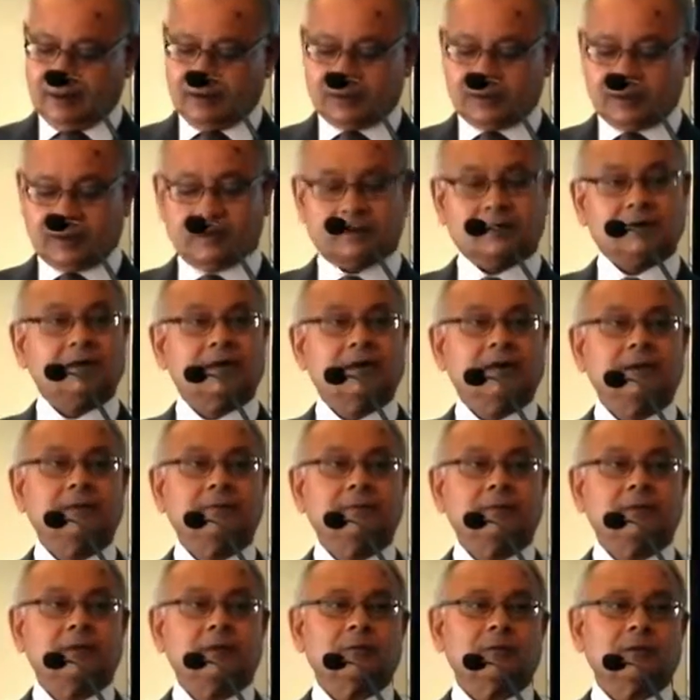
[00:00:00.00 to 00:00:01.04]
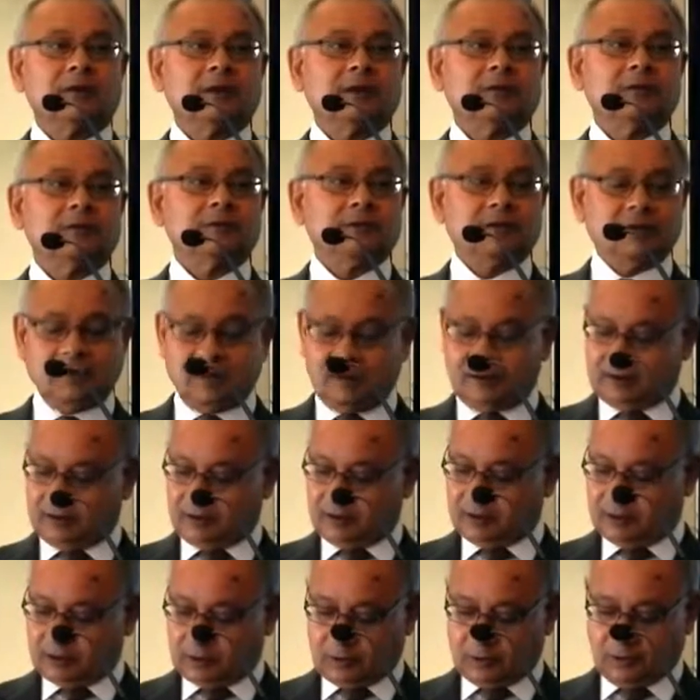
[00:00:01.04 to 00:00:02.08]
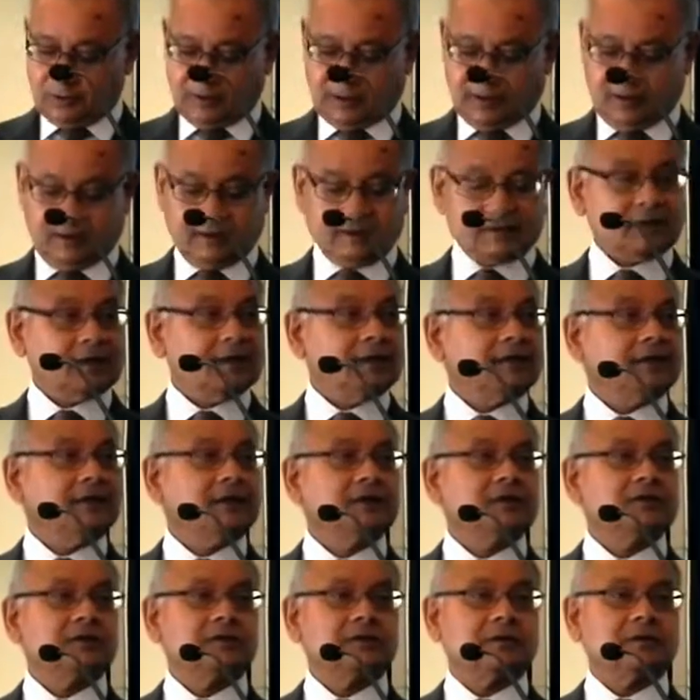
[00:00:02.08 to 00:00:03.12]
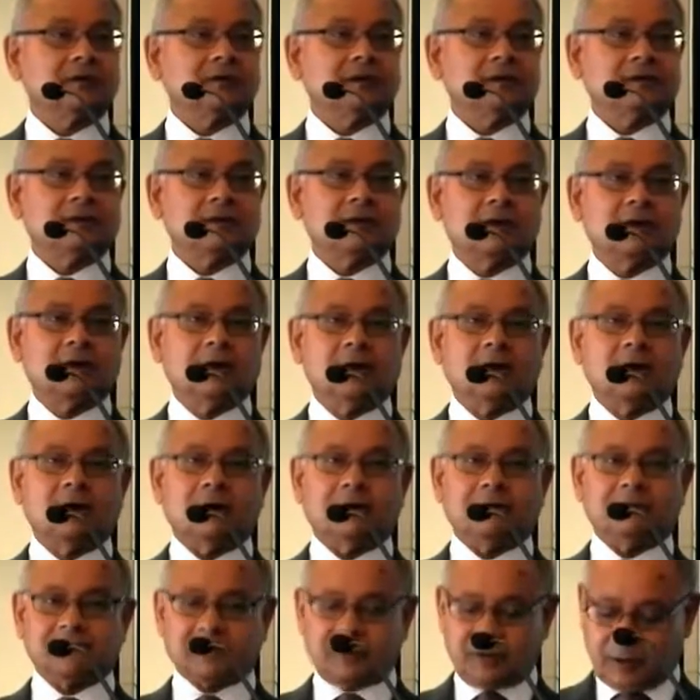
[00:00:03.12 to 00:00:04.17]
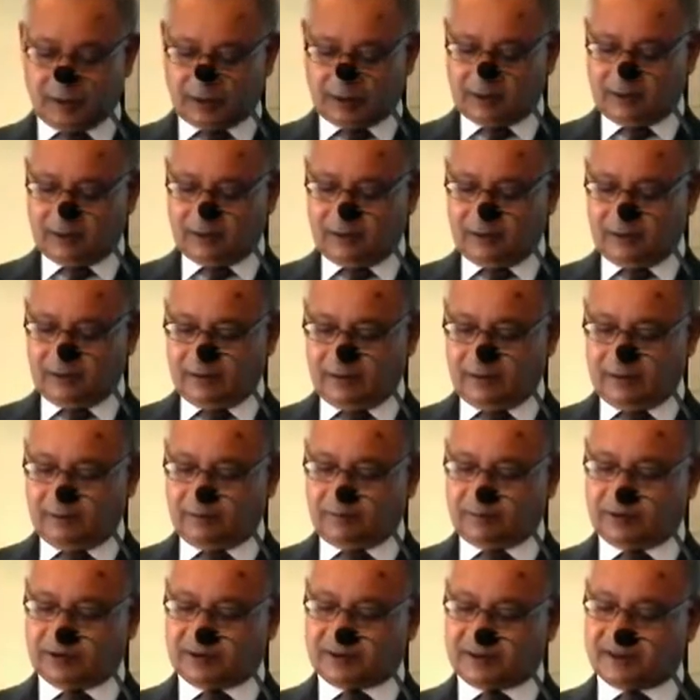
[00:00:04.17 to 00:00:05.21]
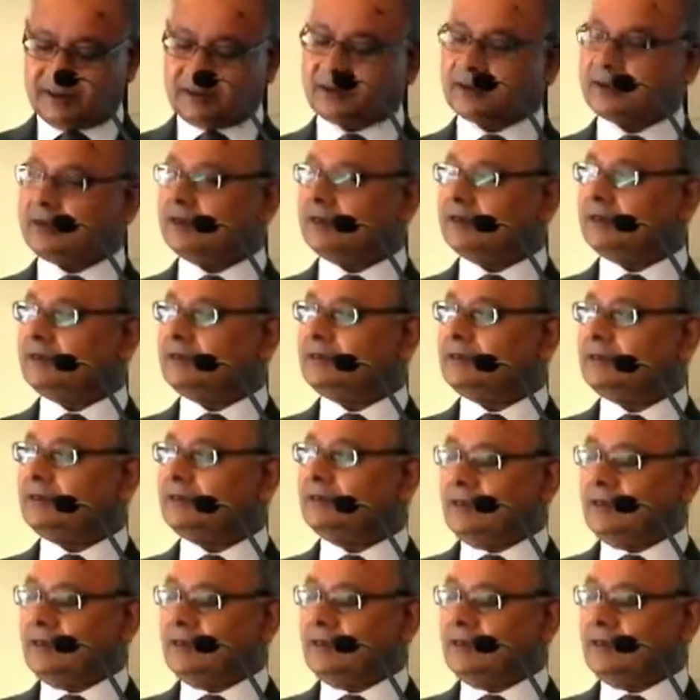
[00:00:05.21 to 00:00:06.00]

Certainly, without these stories and histories of struggle, persistence,